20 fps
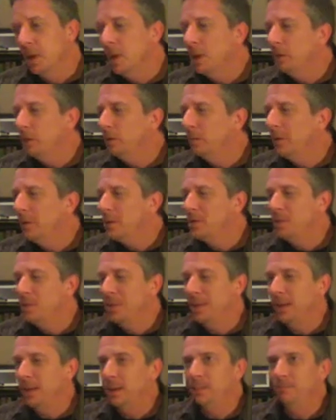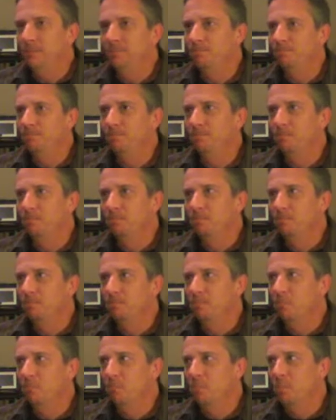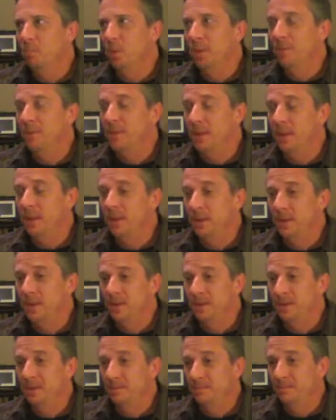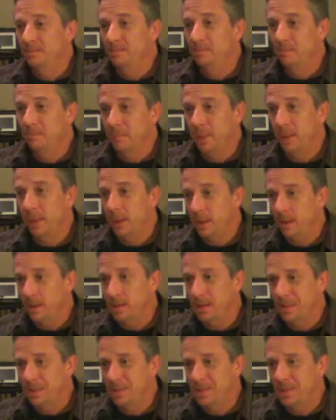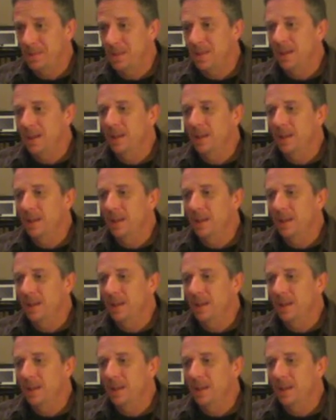You must begin, we have said this many times,